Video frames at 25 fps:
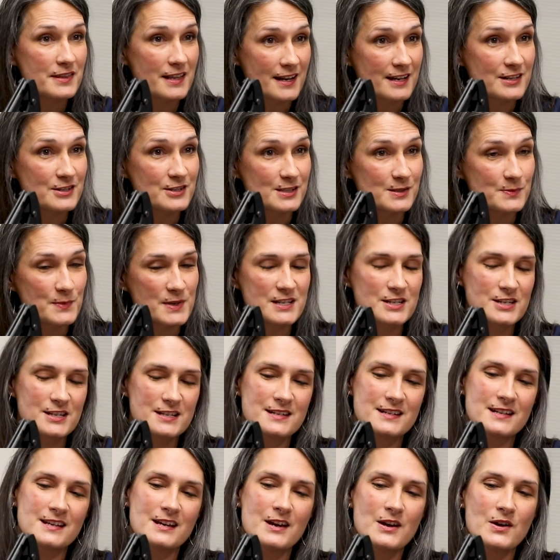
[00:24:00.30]
that I just
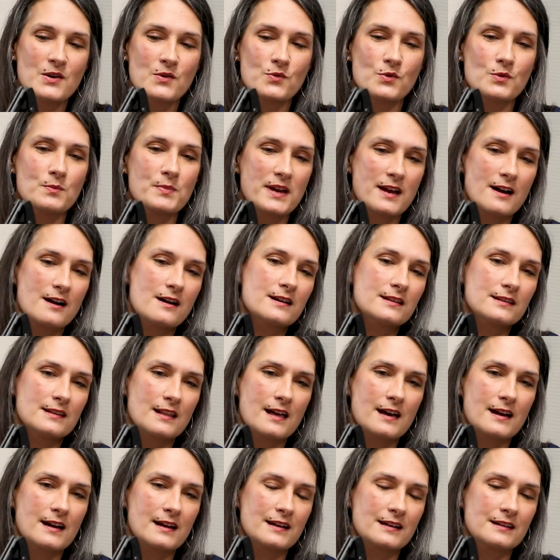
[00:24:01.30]
mentioned will be
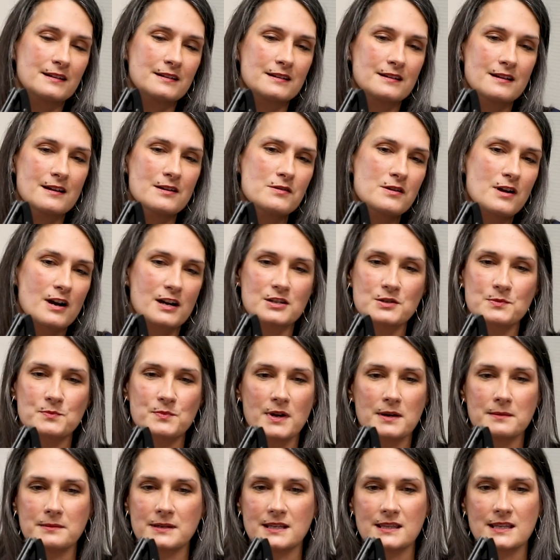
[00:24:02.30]
online,
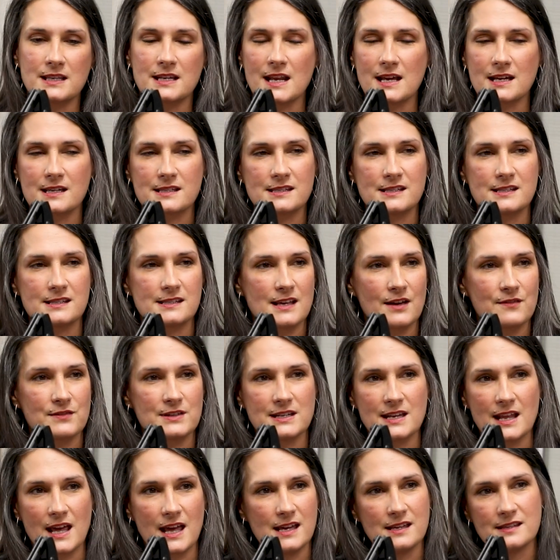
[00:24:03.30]
probably in the next
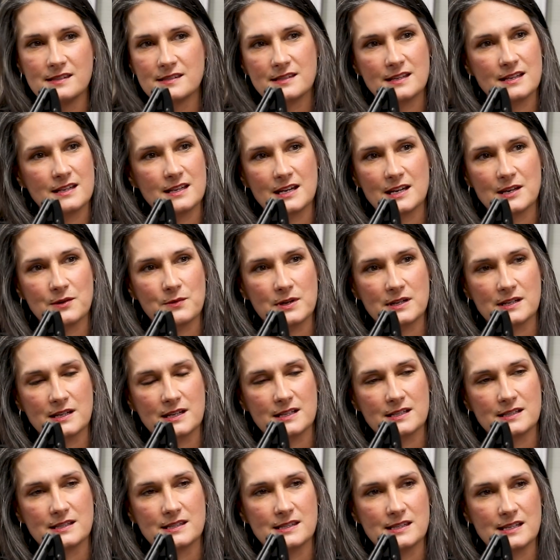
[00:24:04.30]
7 days, and anyone
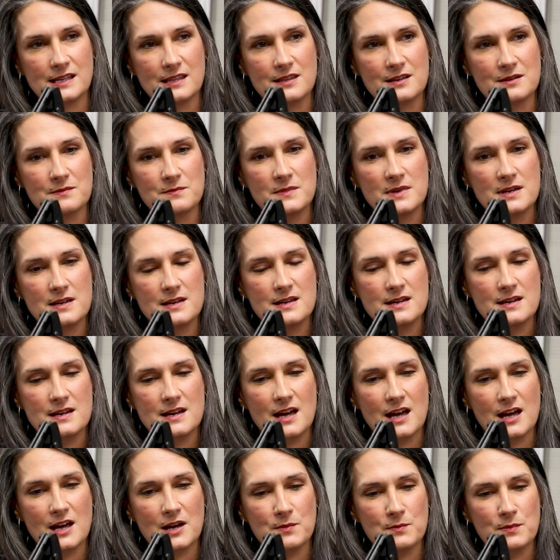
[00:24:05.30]
could see them.
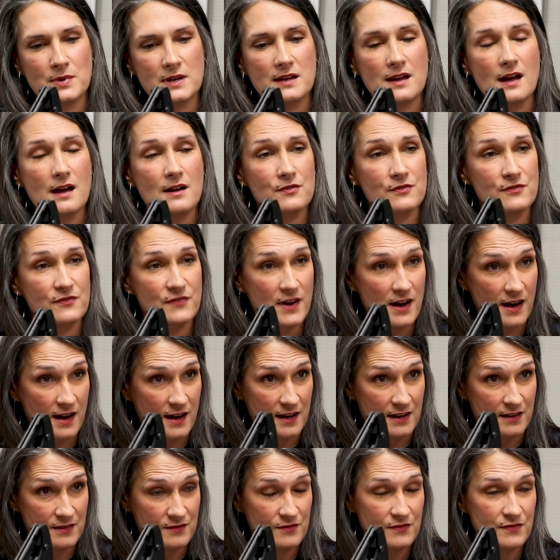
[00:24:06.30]
But yeah,
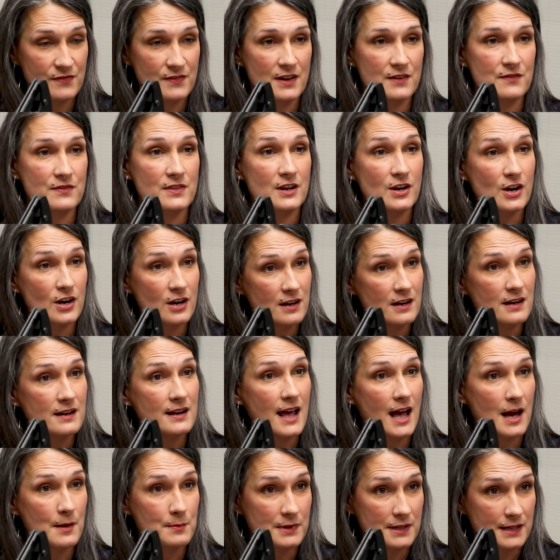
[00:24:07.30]
5 of the
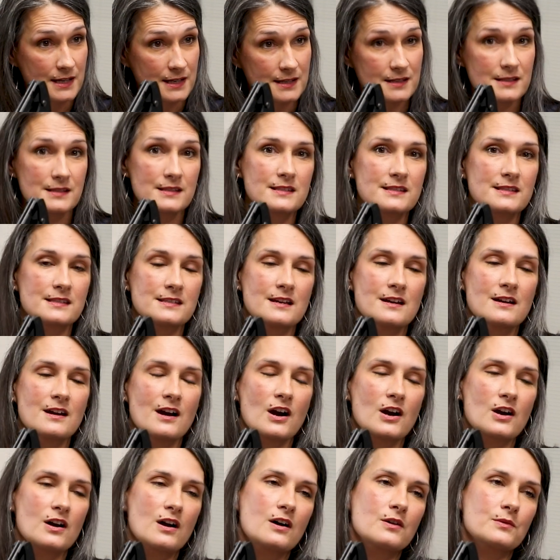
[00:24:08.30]
current applicants
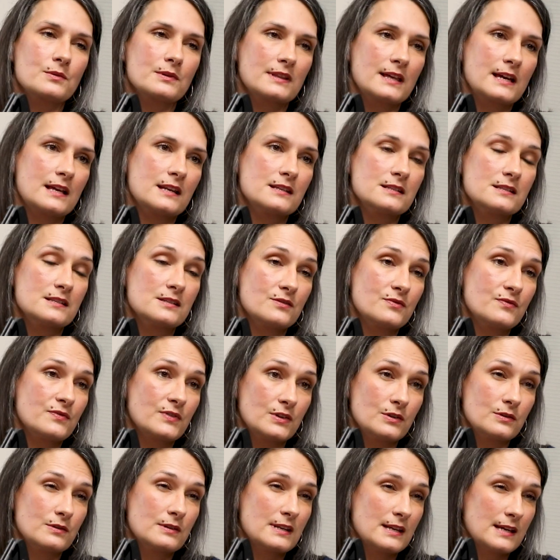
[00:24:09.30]
are all related to
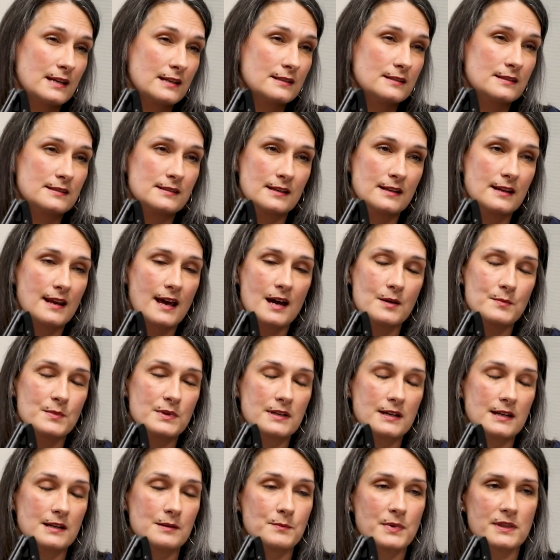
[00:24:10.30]
food needs in
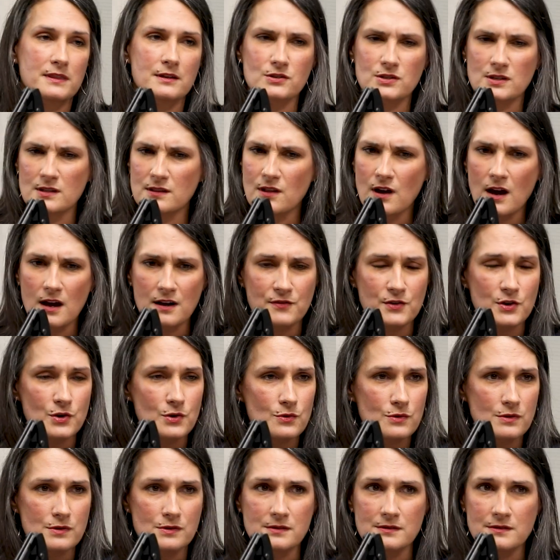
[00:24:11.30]
Abilene. But there's a lot of
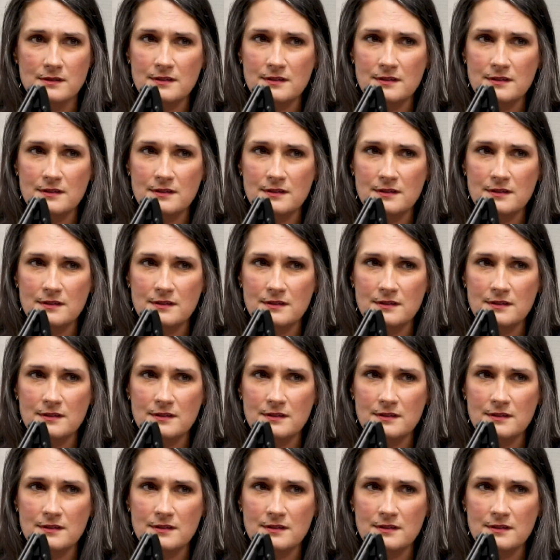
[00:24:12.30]
cool